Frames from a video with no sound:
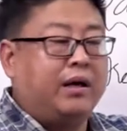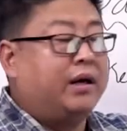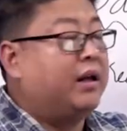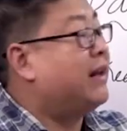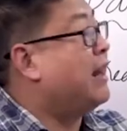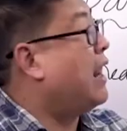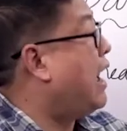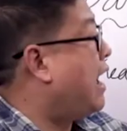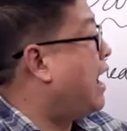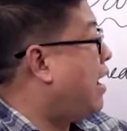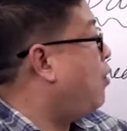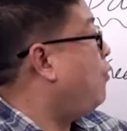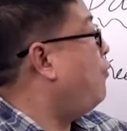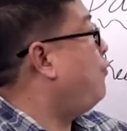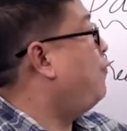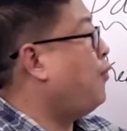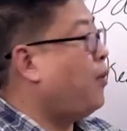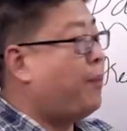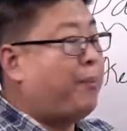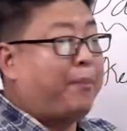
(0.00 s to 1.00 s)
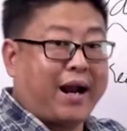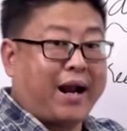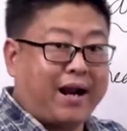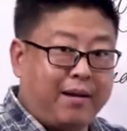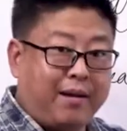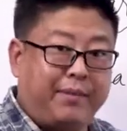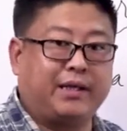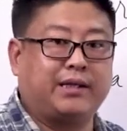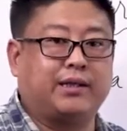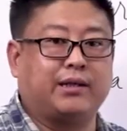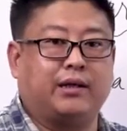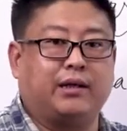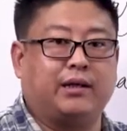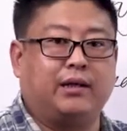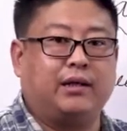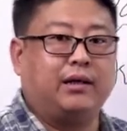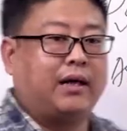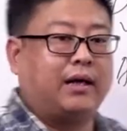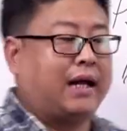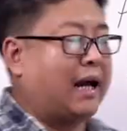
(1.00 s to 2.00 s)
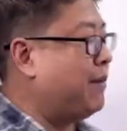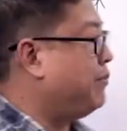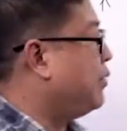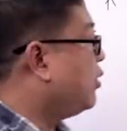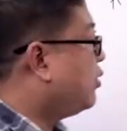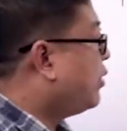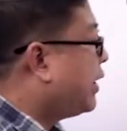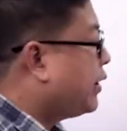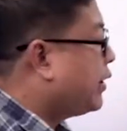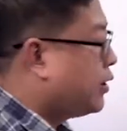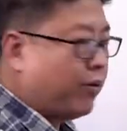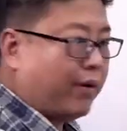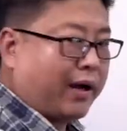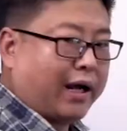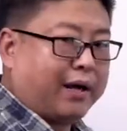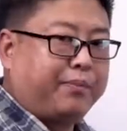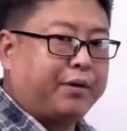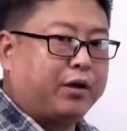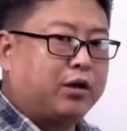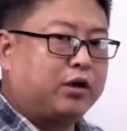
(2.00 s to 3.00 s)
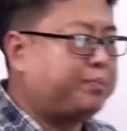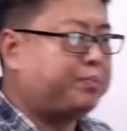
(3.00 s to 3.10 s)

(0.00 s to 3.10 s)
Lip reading: Now, for perimeter, I'm not going to write because